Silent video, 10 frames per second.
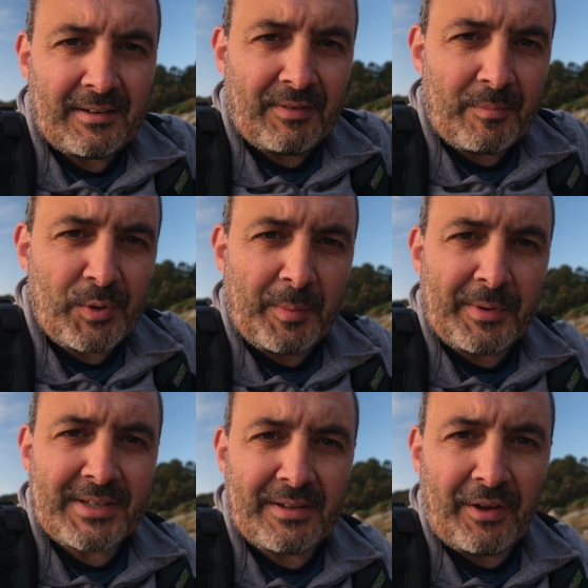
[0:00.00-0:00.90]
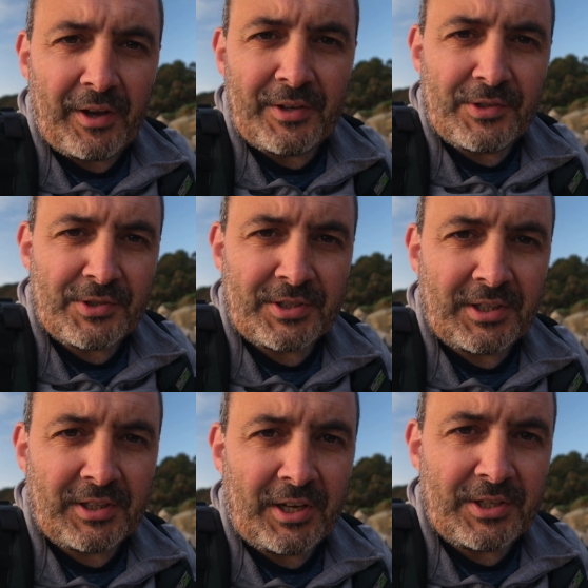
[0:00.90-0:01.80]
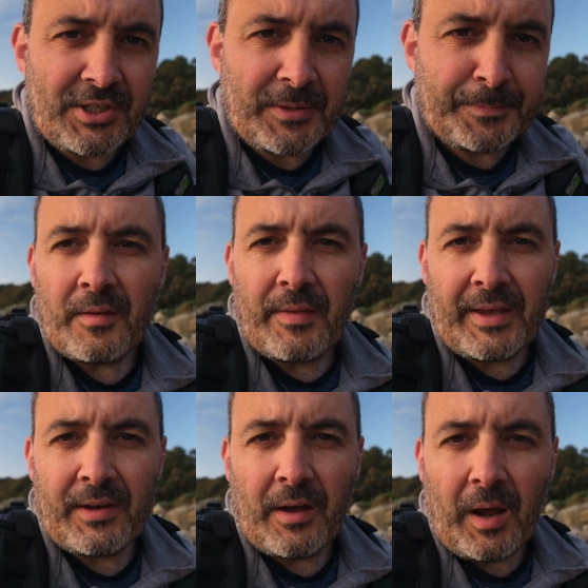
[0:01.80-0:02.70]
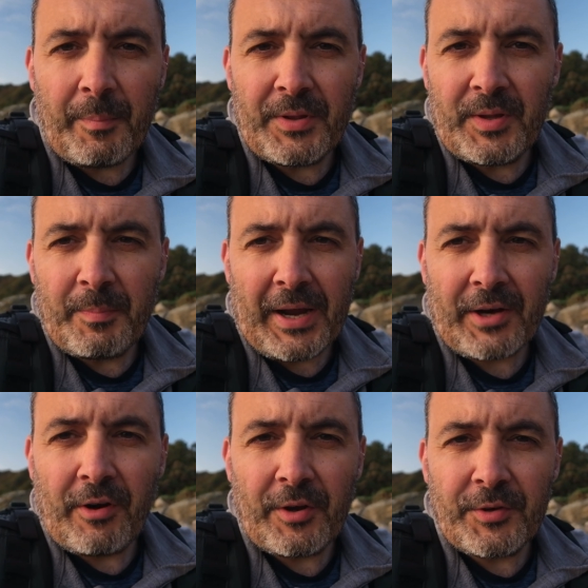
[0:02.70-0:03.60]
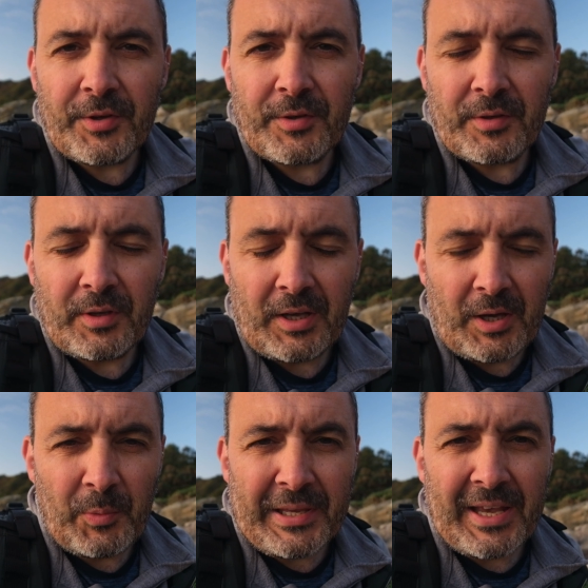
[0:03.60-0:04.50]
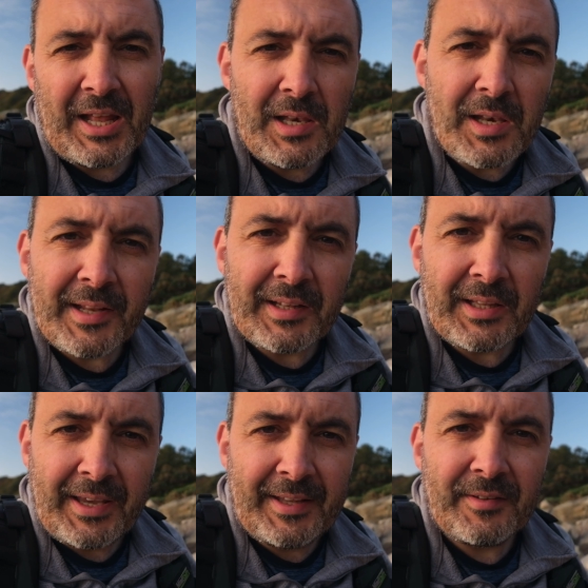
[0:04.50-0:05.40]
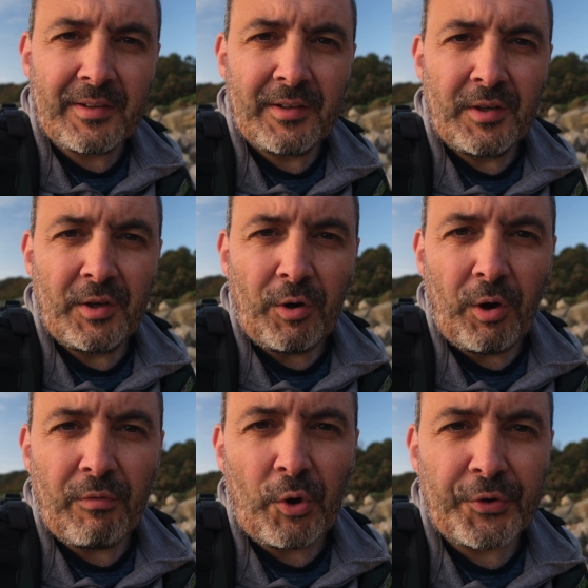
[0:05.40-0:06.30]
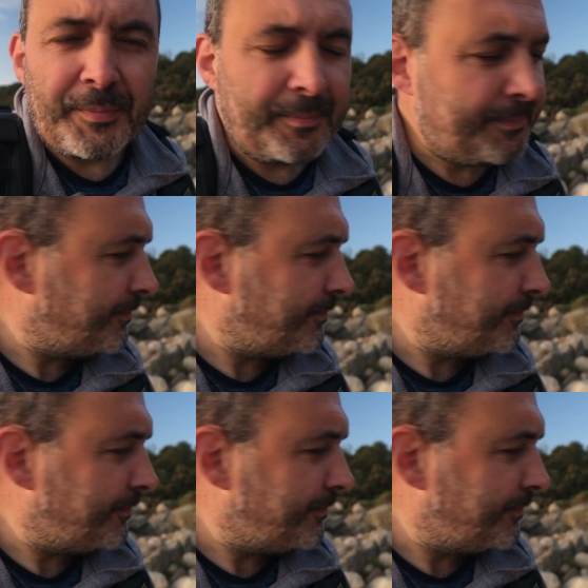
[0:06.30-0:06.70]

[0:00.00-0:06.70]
If I bring myself out just a touch, then up in the background we get a little hint of autumn.